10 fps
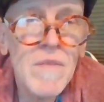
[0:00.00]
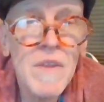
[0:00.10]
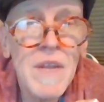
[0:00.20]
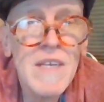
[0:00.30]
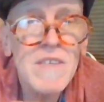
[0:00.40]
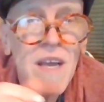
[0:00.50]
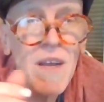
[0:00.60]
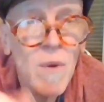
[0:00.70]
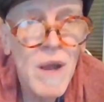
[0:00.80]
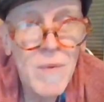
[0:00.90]
The next
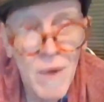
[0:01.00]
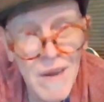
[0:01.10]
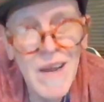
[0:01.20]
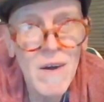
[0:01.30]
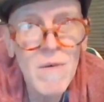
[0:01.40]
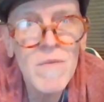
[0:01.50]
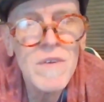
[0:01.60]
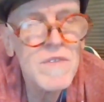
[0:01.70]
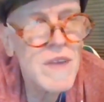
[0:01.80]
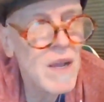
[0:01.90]
segue right now,
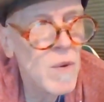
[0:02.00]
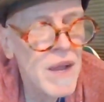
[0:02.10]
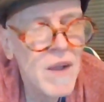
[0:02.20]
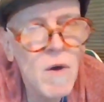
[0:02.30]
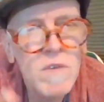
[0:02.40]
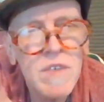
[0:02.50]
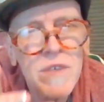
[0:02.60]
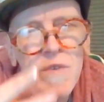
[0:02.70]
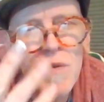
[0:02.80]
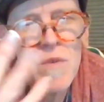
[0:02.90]
this segue goes
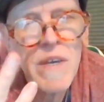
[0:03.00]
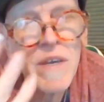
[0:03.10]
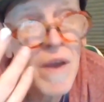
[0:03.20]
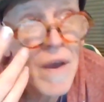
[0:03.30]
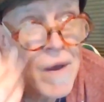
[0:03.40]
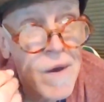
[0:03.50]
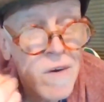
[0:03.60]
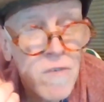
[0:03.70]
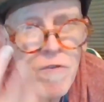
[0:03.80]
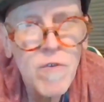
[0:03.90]
into the
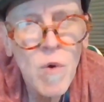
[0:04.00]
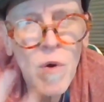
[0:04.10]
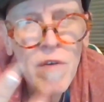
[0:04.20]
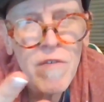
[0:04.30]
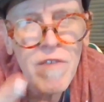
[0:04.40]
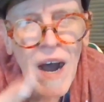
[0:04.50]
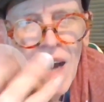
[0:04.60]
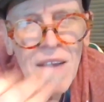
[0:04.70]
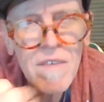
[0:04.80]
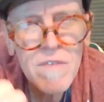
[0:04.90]
4,
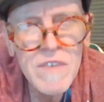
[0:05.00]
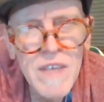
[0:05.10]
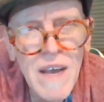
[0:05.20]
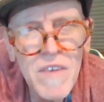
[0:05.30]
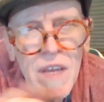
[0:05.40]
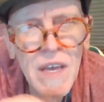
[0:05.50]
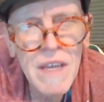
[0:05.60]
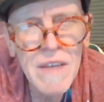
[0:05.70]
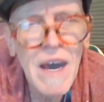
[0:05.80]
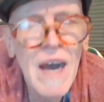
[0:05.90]
5, 7,
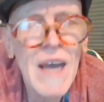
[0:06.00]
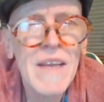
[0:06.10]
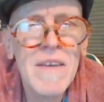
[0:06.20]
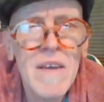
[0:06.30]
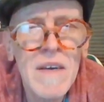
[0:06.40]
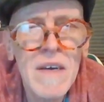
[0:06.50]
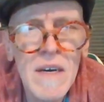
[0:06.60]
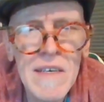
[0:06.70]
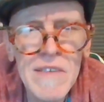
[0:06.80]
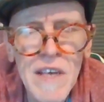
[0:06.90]
and 9
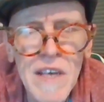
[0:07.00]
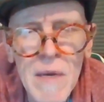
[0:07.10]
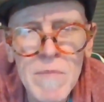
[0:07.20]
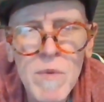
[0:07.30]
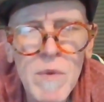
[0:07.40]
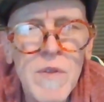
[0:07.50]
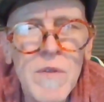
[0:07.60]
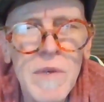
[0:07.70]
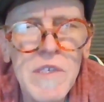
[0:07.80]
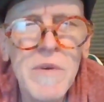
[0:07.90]
setups with the
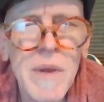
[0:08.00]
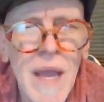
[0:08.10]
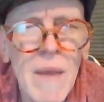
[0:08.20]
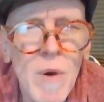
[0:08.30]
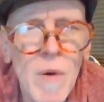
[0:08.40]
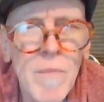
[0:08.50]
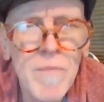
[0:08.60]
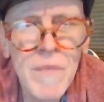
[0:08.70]
3-string capo.